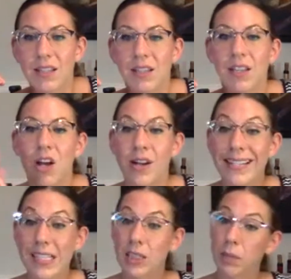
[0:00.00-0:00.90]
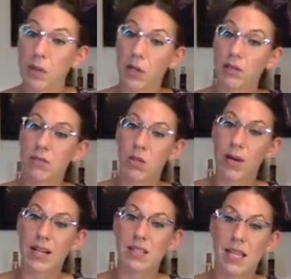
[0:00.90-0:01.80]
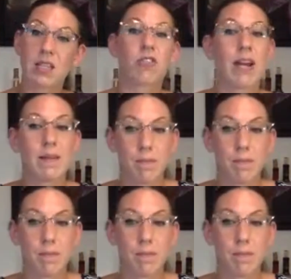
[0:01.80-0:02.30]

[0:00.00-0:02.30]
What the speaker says: longest burn, Tawana says, great.